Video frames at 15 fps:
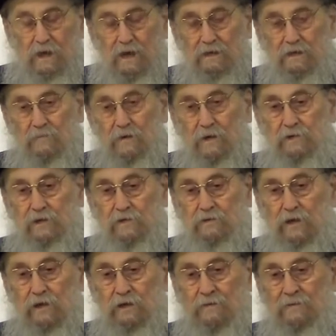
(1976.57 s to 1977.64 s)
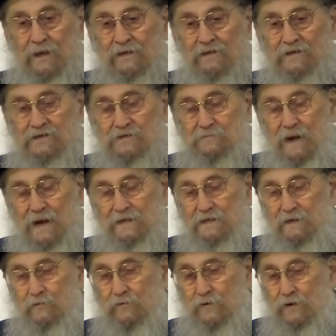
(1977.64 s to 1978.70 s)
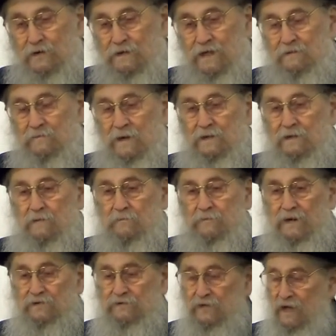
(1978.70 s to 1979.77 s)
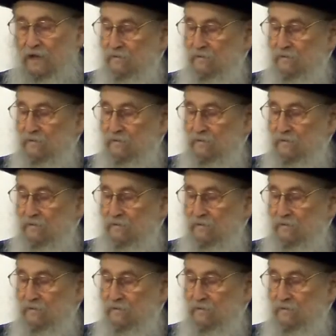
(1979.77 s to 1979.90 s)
And the mother told him on the spot a word that made him cry.